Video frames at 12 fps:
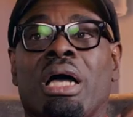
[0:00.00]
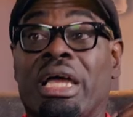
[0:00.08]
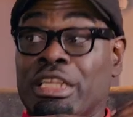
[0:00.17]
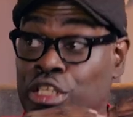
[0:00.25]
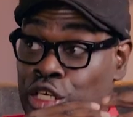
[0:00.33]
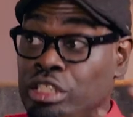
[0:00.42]

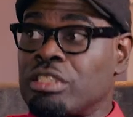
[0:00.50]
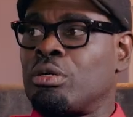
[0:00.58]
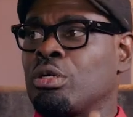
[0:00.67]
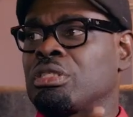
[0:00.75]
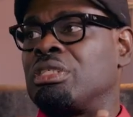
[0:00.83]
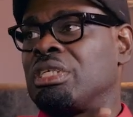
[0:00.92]
I learned
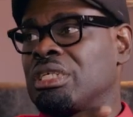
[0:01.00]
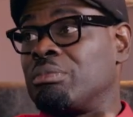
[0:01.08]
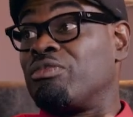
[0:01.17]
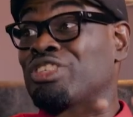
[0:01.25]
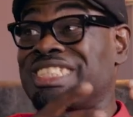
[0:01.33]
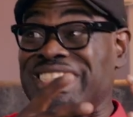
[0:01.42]
under him.
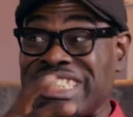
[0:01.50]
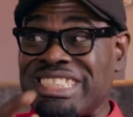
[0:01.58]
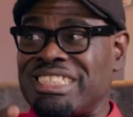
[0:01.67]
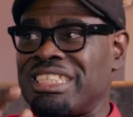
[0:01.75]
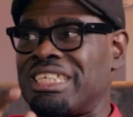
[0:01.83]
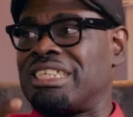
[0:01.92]
For
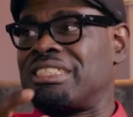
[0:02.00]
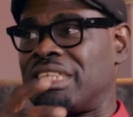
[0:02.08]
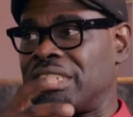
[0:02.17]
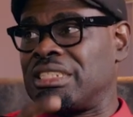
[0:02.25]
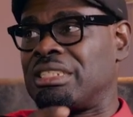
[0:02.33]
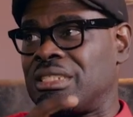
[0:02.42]
6 years
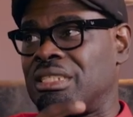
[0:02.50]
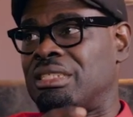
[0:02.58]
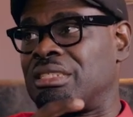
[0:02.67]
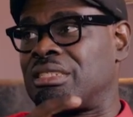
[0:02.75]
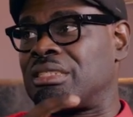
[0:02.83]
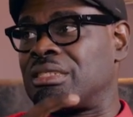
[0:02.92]
I did
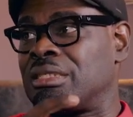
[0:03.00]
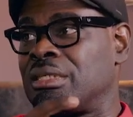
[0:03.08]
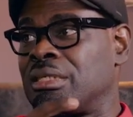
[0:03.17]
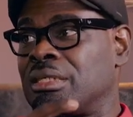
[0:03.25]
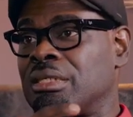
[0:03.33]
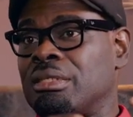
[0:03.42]
this.
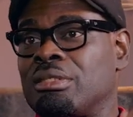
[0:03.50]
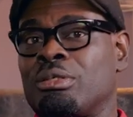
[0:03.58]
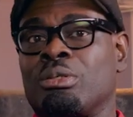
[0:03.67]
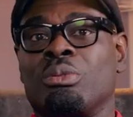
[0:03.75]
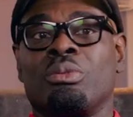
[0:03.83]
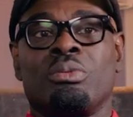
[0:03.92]

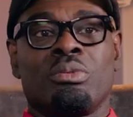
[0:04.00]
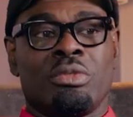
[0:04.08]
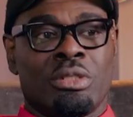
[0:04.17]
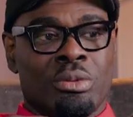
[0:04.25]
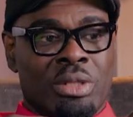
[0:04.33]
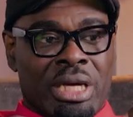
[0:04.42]
So, you
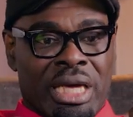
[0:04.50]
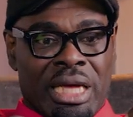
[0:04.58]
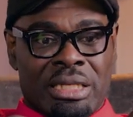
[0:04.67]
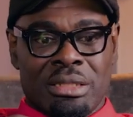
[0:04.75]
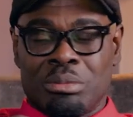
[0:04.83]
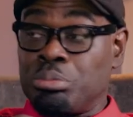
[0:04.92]
know, that
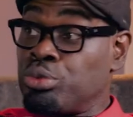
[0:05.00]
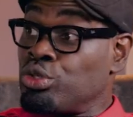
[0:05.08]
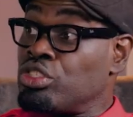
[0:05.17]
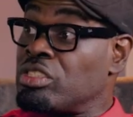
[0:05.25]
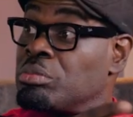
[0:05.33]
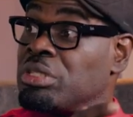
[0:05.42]
kind of
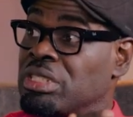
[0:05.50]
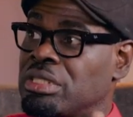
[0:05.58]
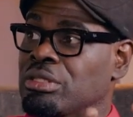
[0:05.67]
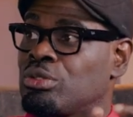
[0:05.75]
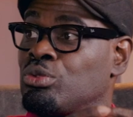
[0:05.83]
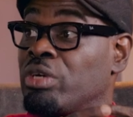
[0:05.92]
pushed me
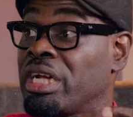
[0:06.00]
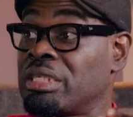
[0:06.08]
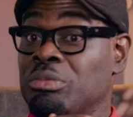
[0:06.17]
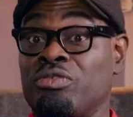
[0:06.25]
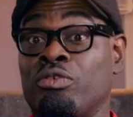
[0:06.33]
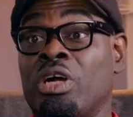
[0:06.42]
into
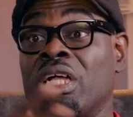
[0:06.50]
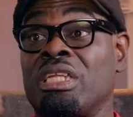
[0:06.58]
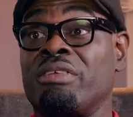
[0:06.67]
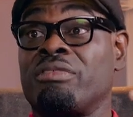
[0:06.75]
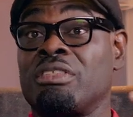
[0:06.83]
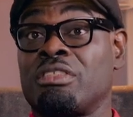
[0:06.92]
writing. Before I
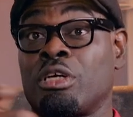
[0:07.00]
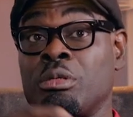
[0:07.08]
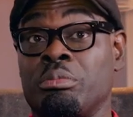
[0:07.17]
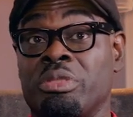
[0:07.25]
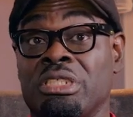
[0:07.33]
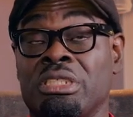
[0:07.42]
left this
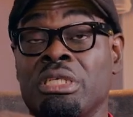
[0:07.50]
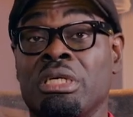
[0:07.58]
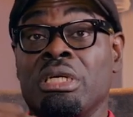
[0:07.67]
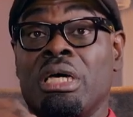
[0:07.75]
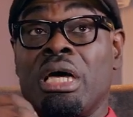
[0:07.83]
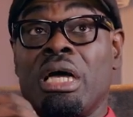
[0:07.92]
company,
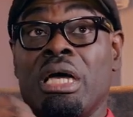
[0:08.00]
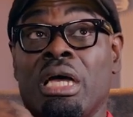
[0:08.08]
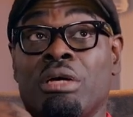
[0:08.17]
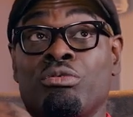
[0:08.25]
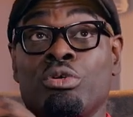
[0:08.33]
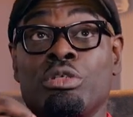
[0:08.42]

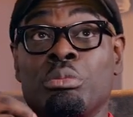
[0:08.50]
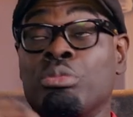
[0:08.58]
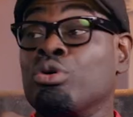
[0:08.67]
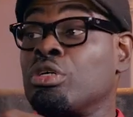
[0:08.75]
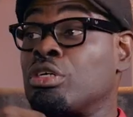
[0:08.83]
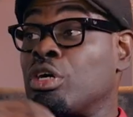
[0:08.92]
I wrote a
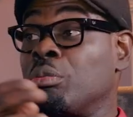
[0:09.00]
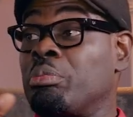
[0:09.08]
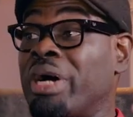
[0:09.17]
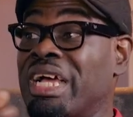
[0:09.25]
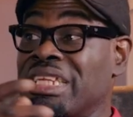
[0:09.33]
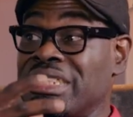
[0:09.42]
book
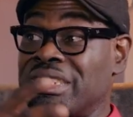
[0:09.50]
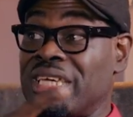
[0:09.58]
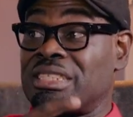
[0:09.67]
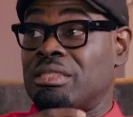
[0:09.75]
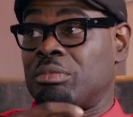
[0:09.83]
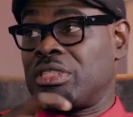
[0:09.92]
compiling
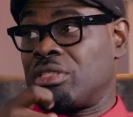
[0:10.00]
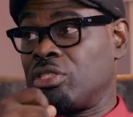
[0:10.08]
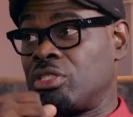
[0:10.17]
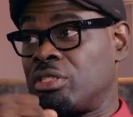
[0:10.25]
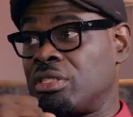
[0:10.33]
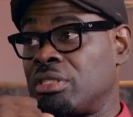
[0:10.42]
text
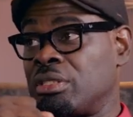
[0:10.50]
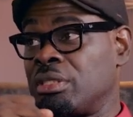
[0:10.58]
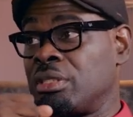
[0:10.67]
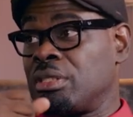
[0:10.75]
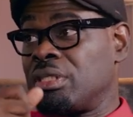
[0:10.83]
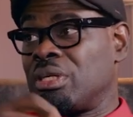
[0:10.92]
messages.
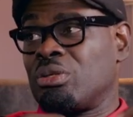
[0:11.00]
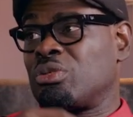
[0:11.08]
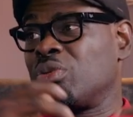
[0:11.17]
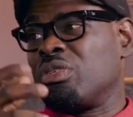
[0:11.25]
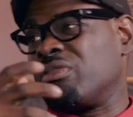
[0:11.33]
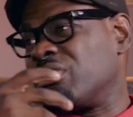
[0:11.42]
That was
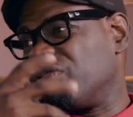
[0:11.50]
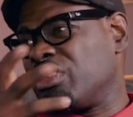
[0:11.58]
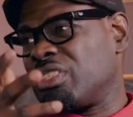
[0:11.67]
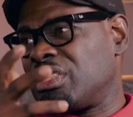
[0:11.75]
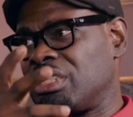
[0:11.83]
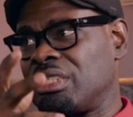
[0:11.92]
one of the
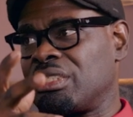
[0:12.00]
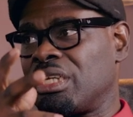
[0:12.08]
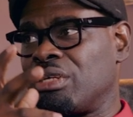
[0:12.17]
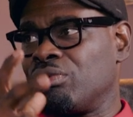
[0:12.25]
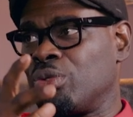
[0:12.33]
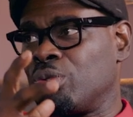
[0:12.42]
first things
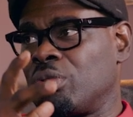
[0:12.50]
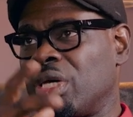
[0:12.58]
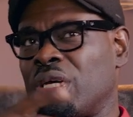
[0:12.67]
I wrote.